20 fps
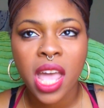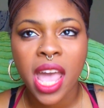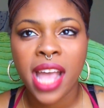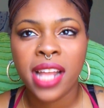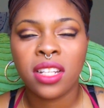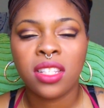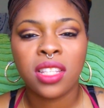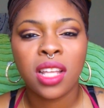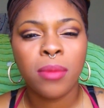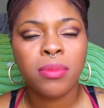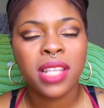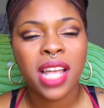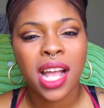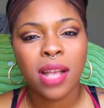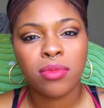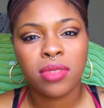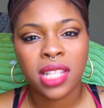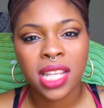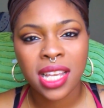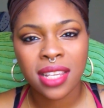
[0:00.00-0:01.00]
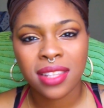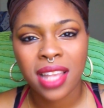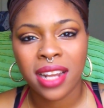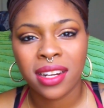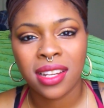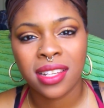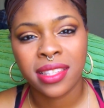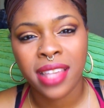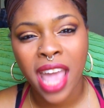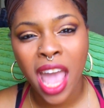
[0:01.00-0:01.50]
And sometimes things
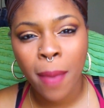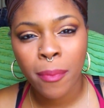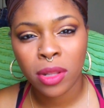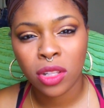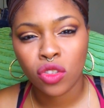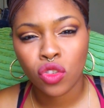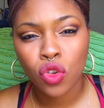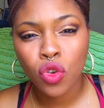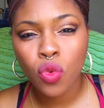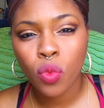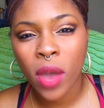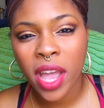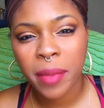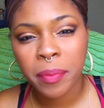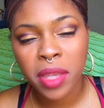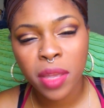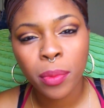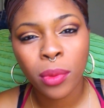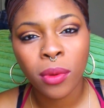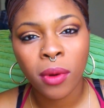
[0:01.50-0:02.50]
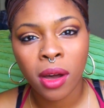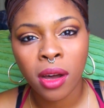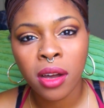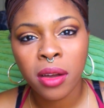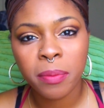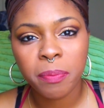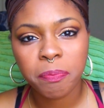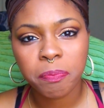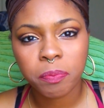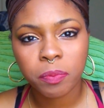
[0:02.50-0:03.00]
like this happen to wake people
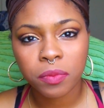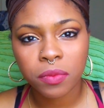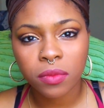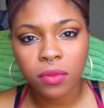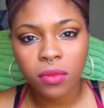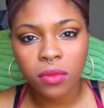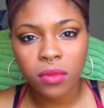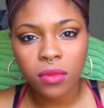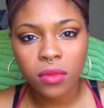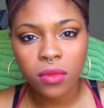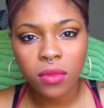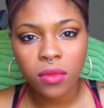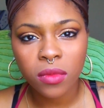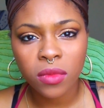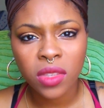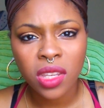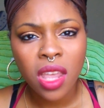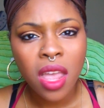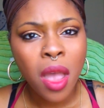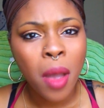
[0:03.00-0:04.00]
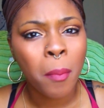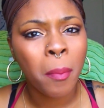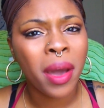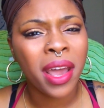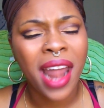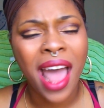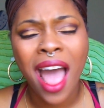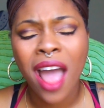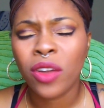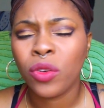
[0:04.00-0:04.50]
up,
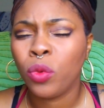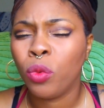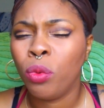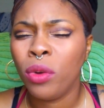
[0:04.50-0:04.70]
but I